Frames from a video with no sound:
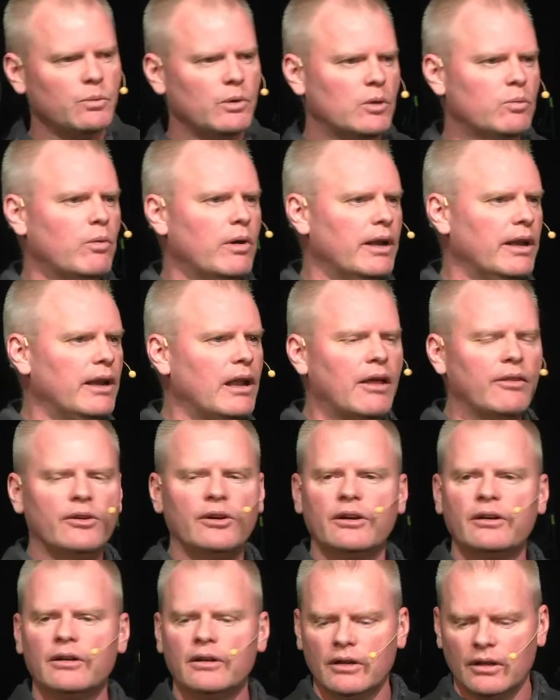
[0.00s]
with one
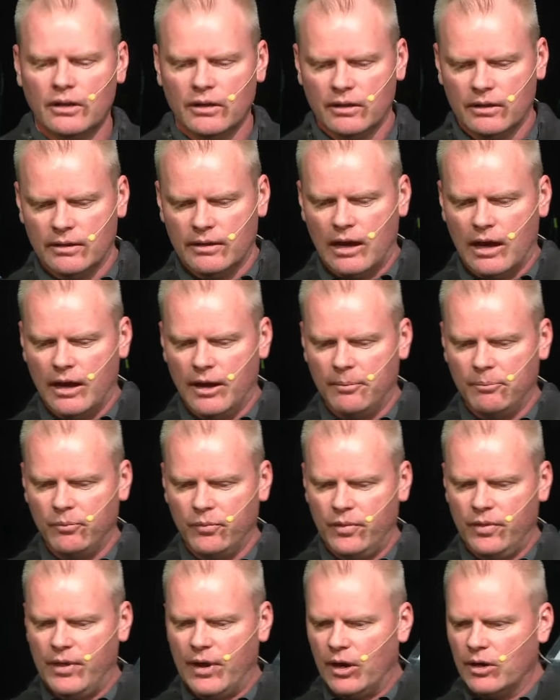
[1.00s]
another, um,
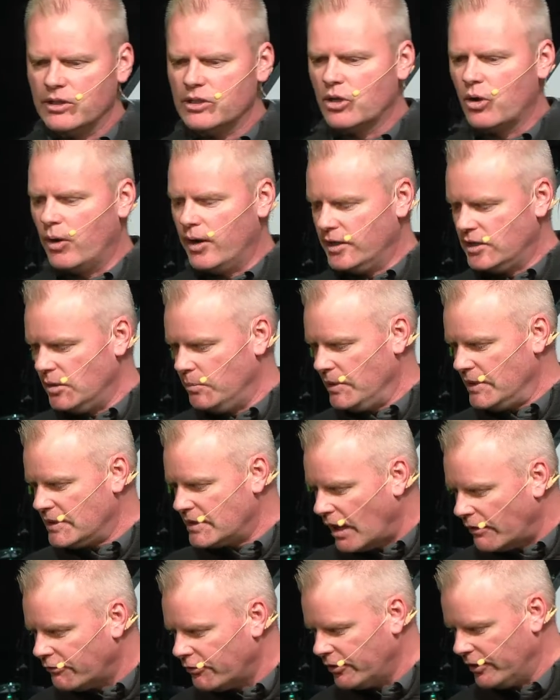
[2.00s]
there is going to be
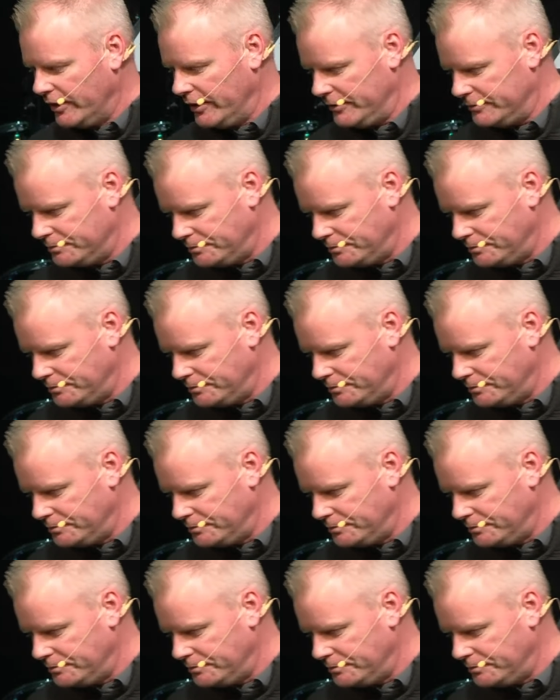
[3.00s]
suffering.